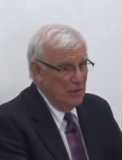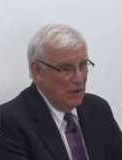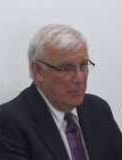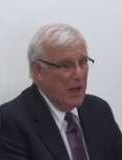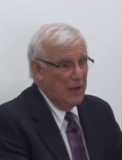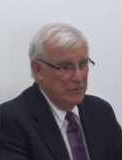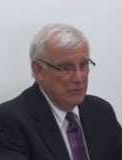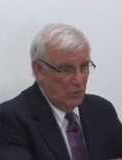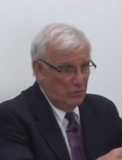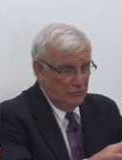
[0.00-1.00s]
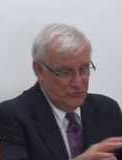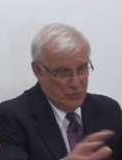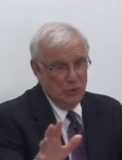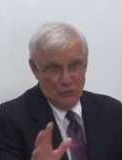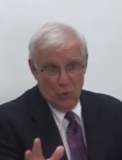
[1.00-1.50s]
about
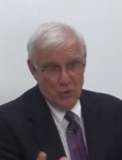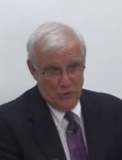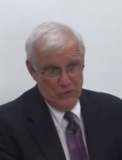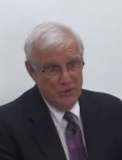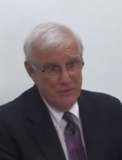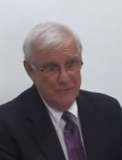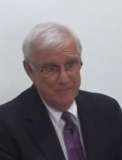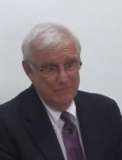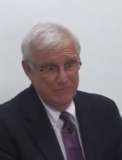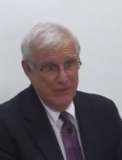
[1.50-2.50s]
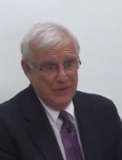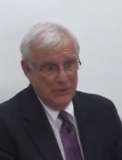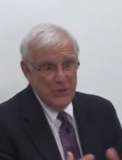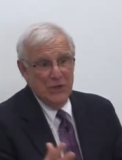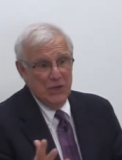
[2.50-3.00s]
church order
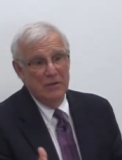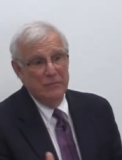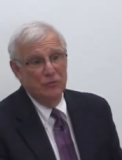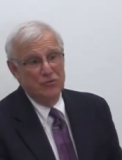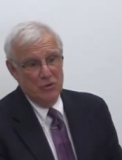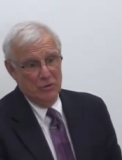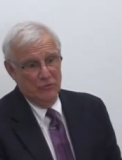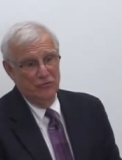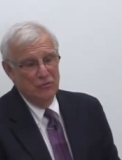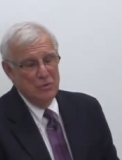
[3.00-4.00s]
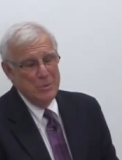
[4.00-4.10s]
and leading of the church.